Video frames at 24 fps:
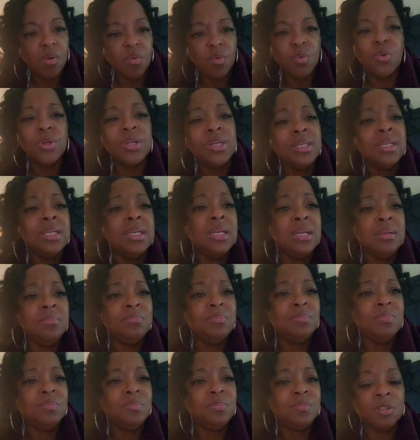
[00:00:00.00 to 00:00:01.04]
really?
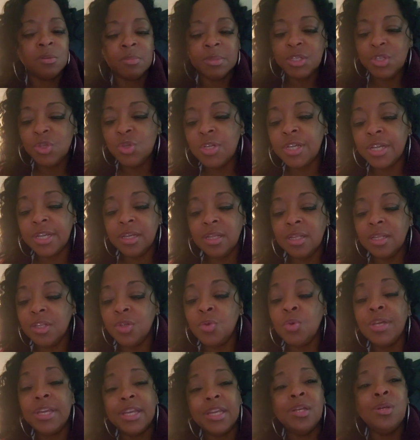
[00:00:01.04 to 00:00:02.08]
I mean, you kill
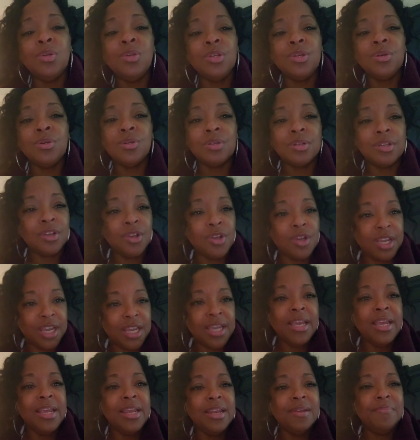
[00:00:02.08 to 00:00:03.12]
your
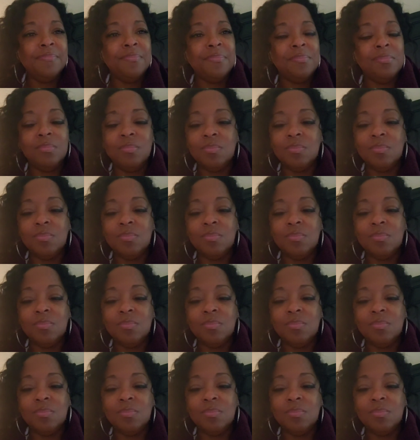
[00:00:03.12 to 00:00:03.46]
kid?